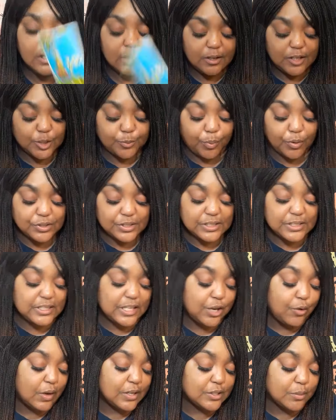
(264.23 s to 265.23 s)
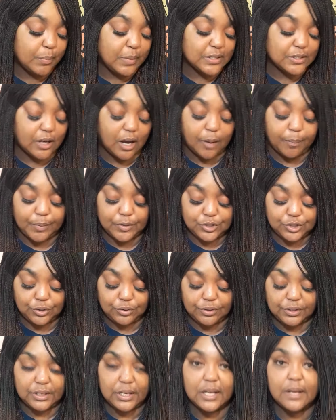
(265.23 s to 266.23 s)
This person see you as a missed
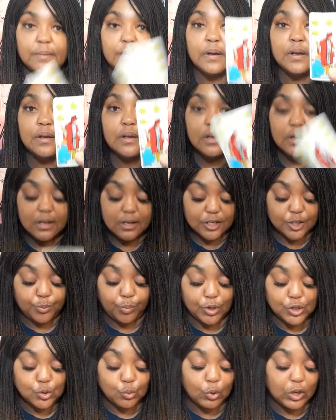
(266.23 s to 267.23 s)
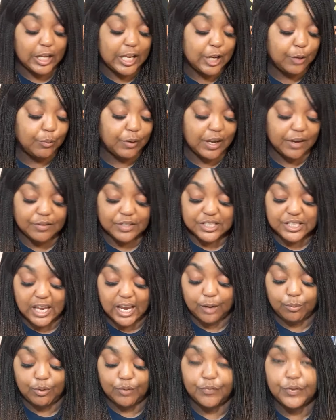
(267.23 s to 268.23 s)
opportunity. This person want to equal give and
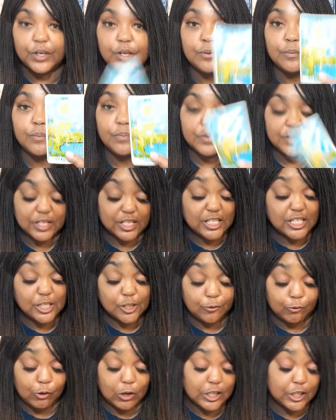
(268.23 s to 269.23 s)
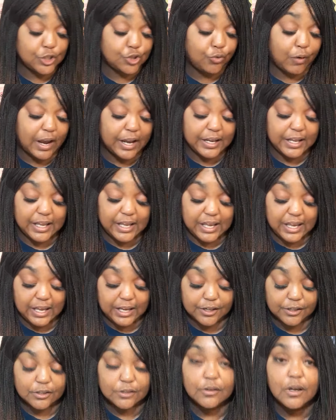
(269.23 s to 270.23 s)
take with you. This is one that's trying to
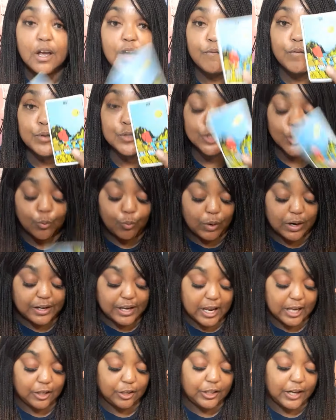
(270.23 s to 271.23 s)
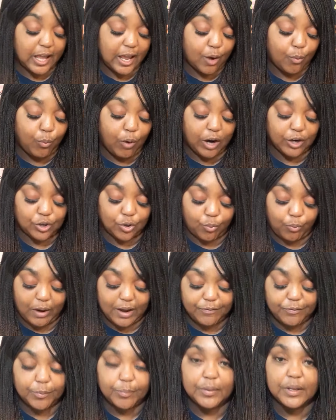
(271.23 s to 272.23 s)
heal for someone that could have walked
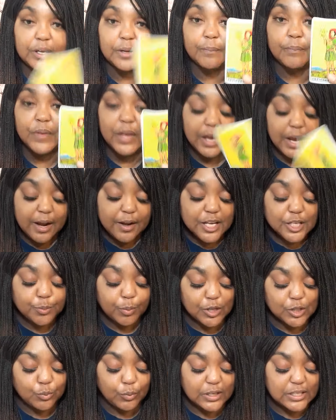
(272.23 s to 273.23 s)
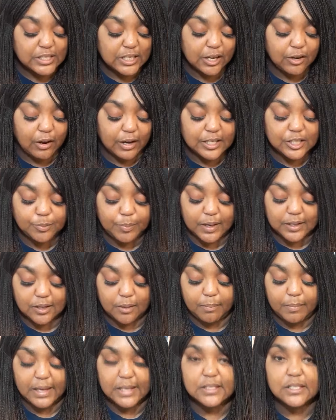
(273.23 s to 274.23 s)
away from them. This person want to see you unexpected
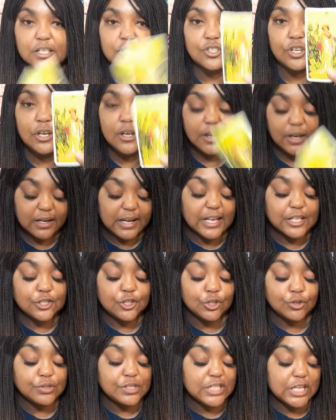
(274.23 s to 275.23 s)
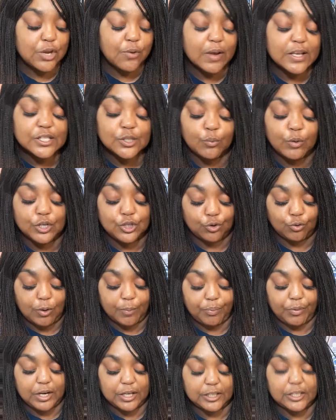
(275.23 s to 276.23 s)
message because they do see you as someone doing
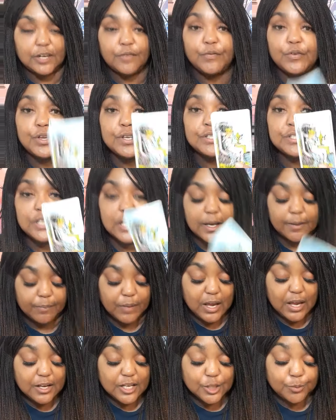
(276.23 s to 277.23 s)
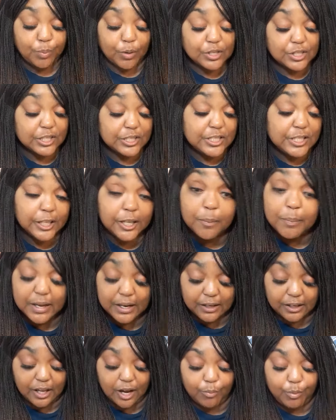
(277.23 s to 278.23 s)
pretty good for yourself. This person sick of be
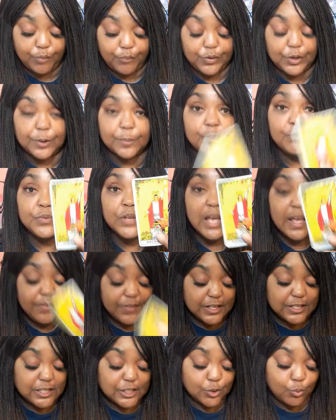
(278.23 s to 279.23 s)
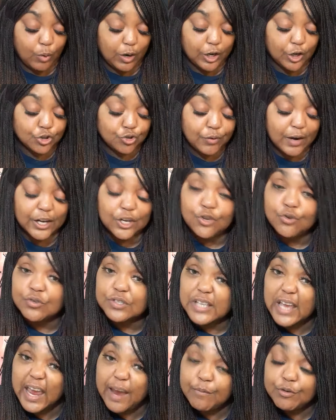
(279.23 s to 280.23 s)
in love with you. This is one going to try to
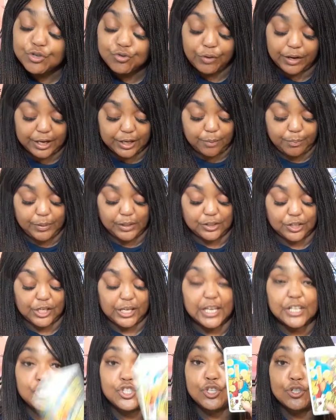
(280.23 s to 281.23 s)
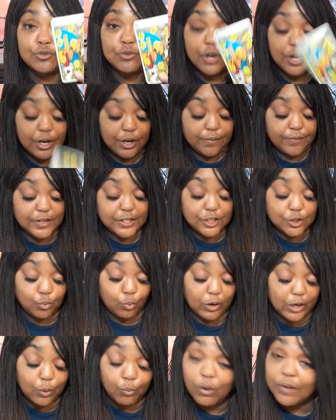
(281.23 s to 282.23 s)
use every trick in the book to get you. This is
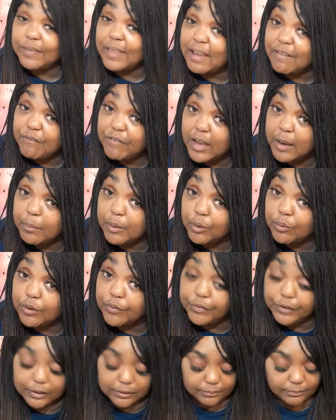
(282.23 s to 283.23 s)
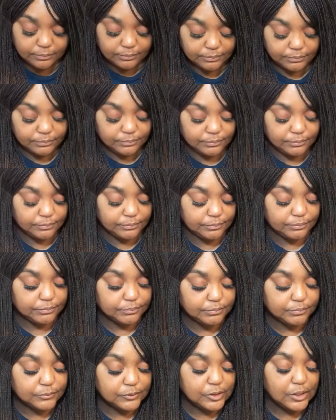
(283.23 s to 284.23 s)
one that want that family with you.
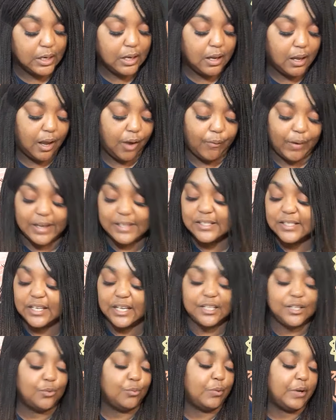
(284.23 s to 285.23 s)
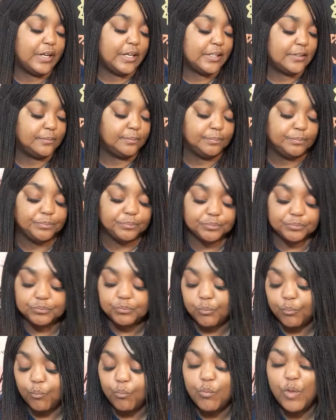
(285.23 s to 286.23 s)
All right, Sudden Wealth.
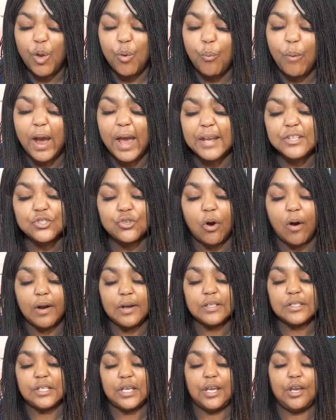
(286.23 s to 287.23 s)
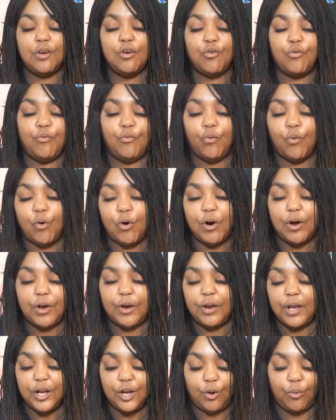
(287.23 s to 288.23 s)
Why this card is here for
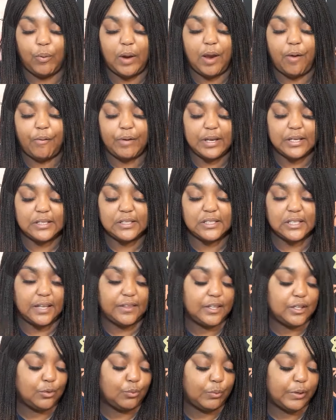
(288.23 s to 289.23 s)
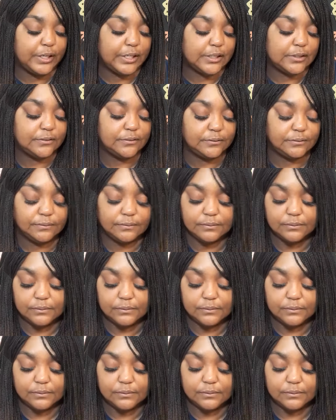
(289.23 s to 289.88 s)
Aquarius, Sudden Wealth.